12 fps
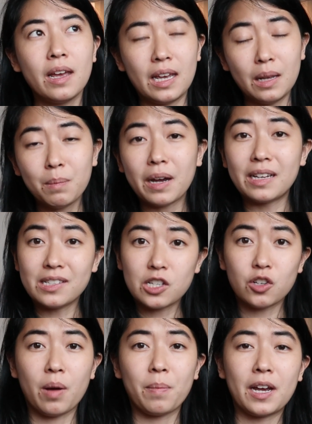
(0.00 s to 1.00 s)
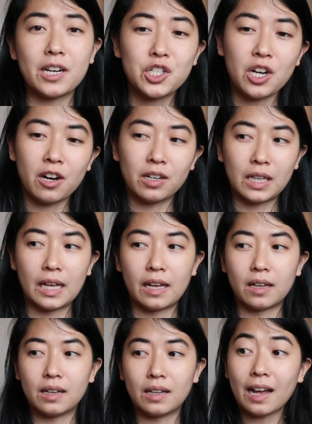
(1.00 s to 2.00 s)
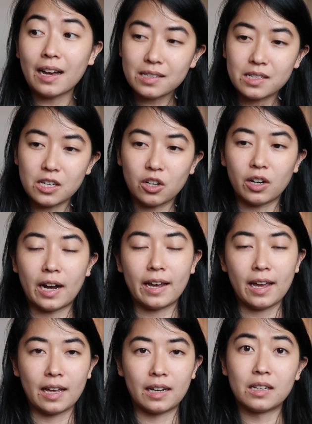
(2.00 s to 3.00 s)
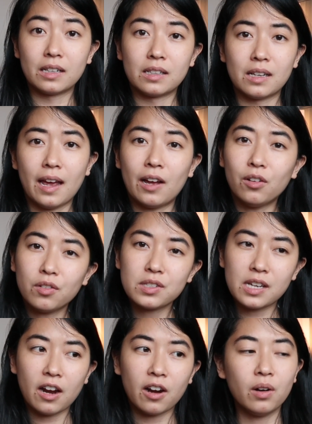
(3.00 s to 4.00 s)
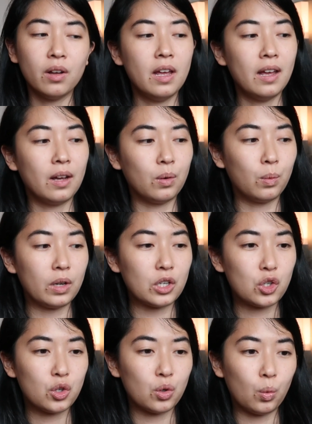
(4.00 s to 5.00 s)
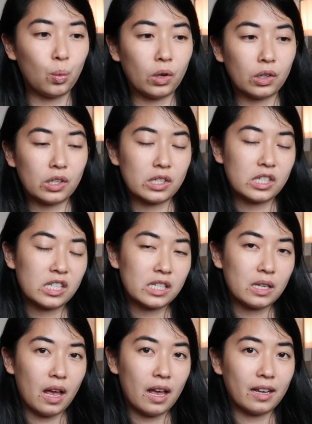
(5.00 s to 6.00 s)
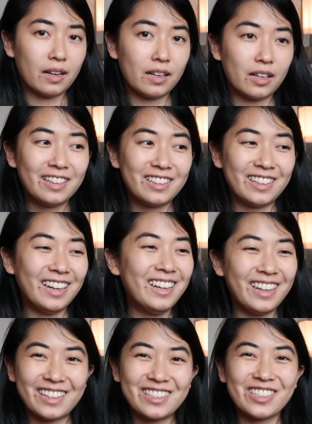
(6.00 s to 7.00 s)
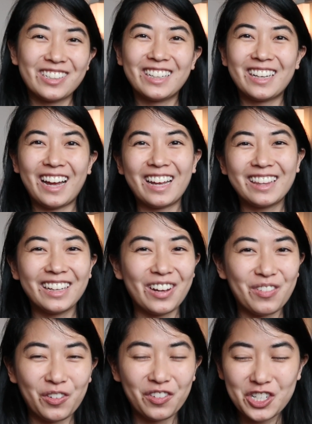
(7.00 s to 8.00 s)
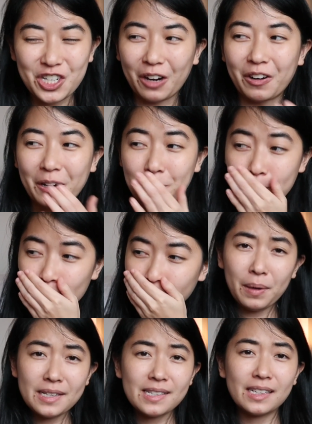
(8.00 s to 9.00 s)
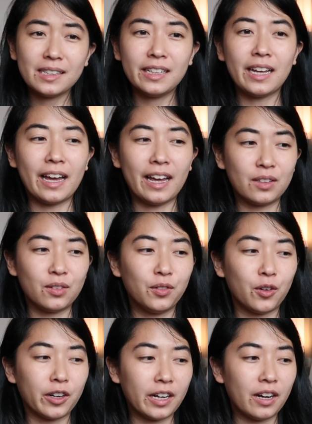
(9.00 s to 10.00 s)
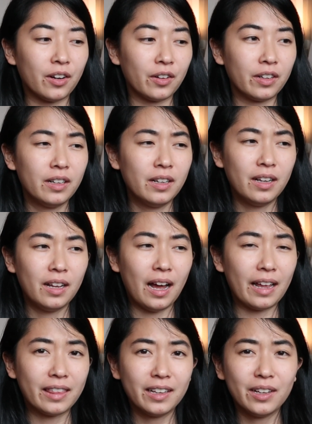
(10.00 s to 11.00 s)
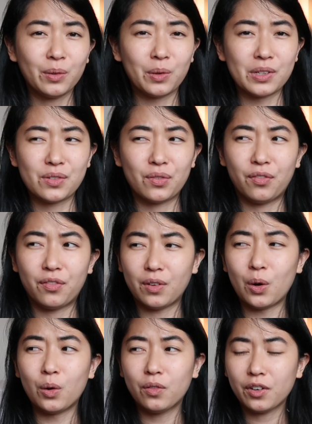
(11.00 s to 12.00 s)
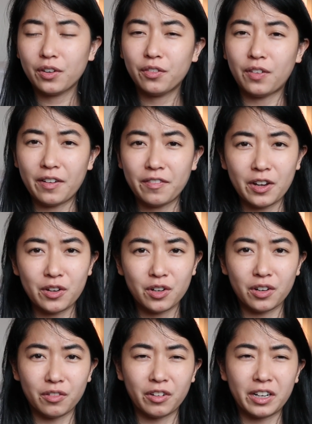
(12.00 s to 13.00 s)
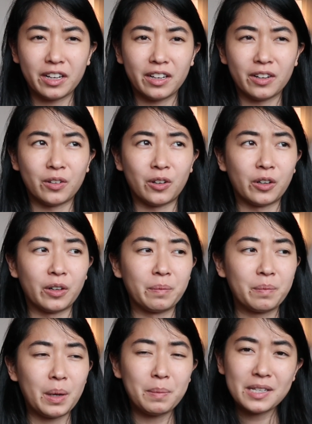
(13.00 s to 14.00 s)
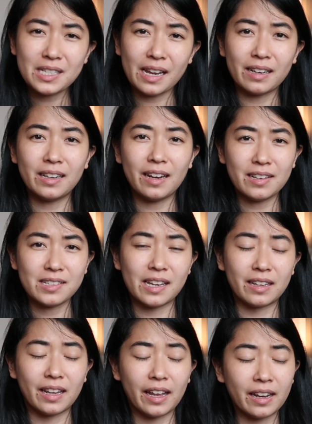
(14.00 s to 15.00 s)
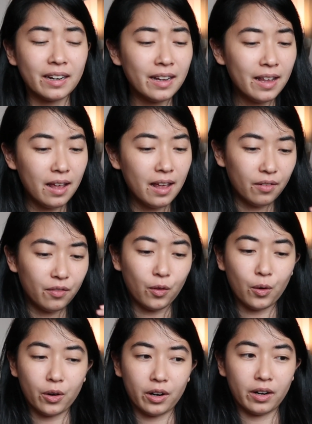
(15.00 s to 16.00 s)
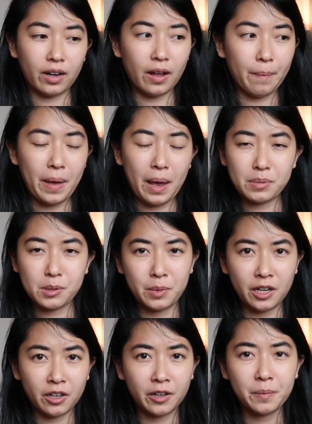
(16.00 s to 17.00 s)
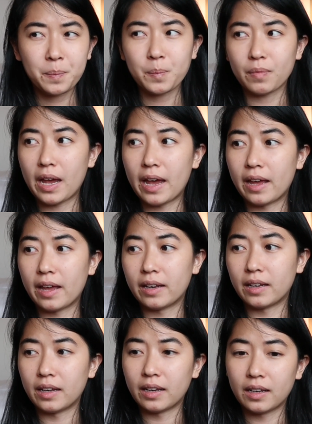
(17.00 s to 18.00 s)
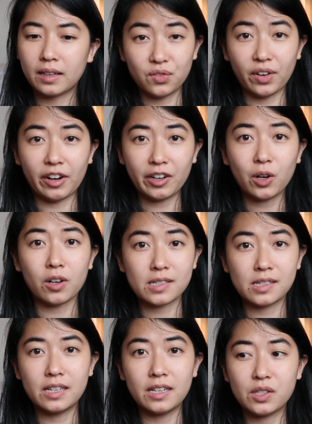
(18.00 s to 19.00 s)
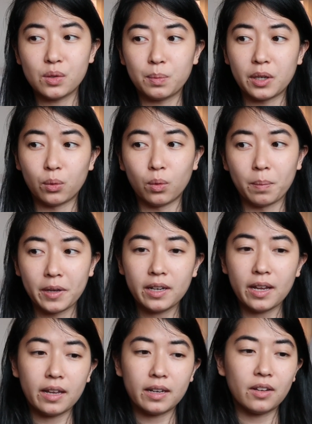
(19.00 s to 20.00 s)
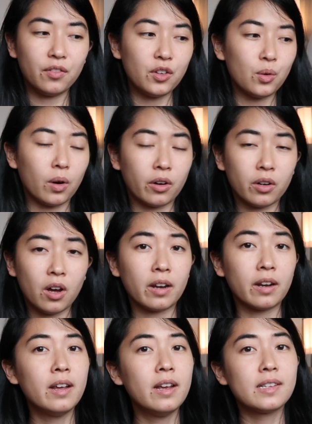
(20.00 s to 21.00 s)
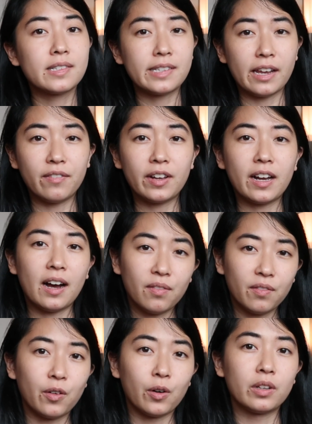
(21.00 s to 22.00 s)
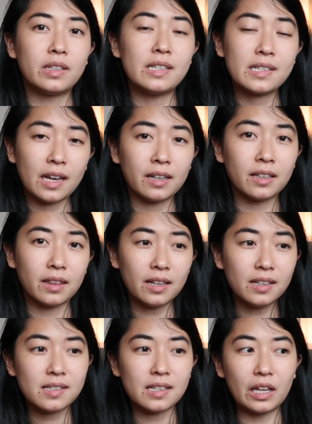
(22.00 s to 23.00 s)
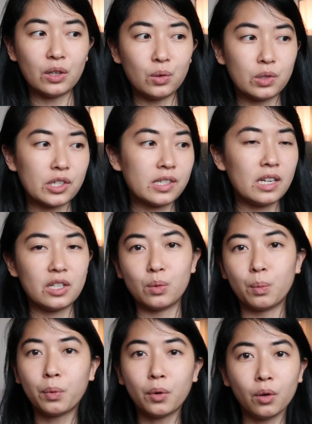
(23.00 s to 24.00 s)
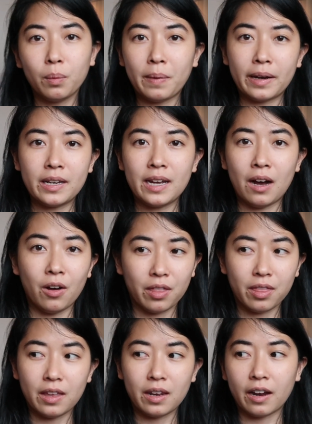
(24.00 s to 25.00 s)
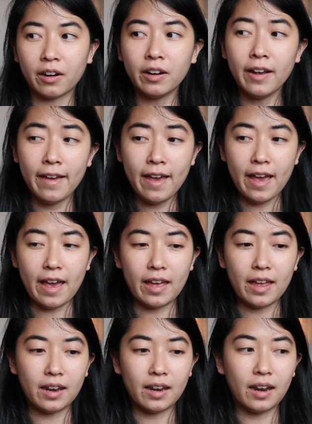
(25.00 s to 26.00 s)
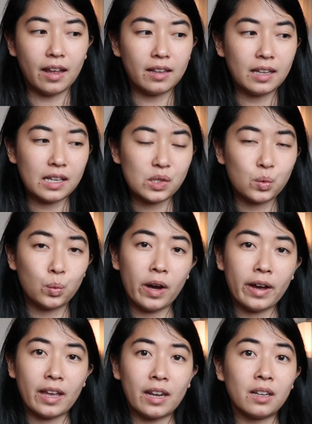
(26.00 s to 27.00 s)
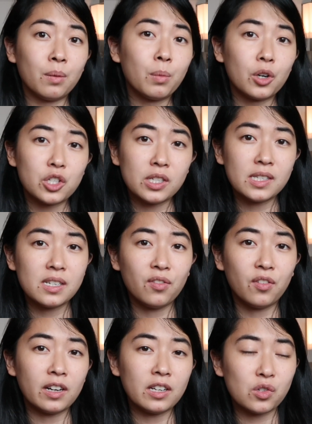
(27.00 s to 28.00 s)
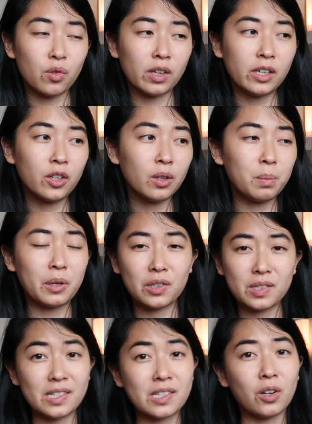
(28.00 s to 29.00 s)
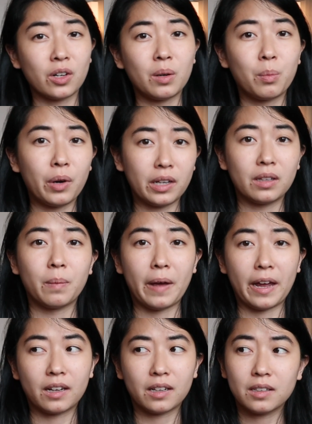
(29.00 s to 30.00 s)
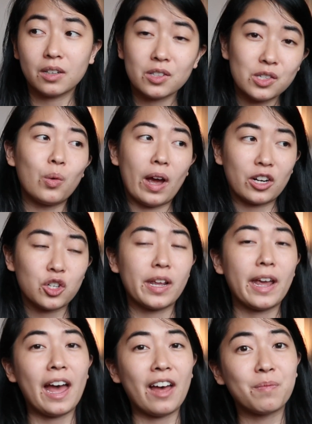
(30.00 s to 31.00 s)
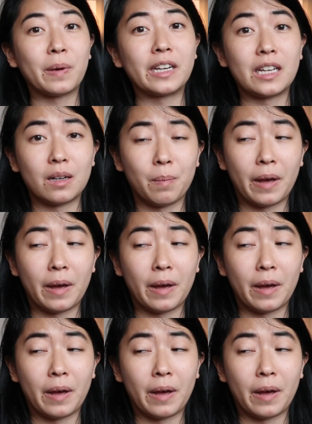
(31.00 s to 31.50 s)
in my Instagram, I shared that last year I had a health scare, which was actually, I think I'm oversharing. Basically, I had to fork out, I think it was over 500 ringgit or maybe slightly less than that for a pap smear, and it's very costly to be a woman. And if you are not saving up for these kind of things, you just need to pull money out of thin air. And that's why an emergency fund is really good, because it's not going to break the bank, because you actually have money in the